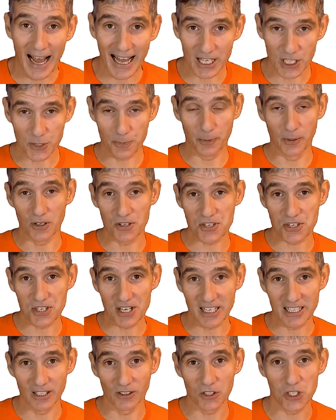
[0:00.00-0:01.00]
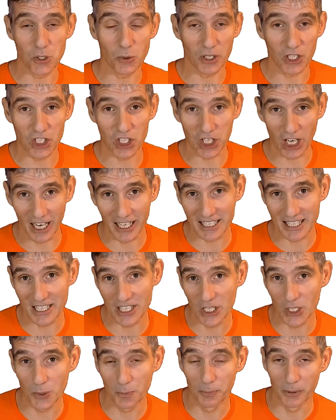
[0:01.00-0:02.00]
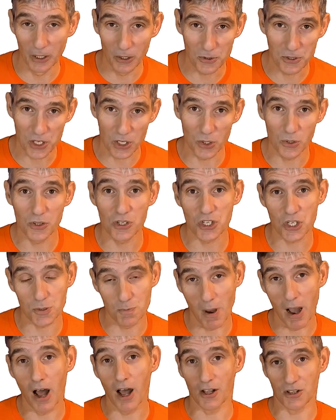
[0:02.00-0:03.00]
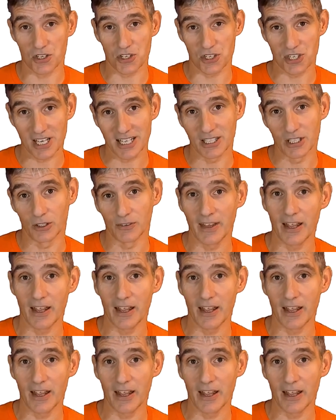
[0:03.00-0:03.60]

Ant Plus signal to a shiny new Bluetooth smart signal.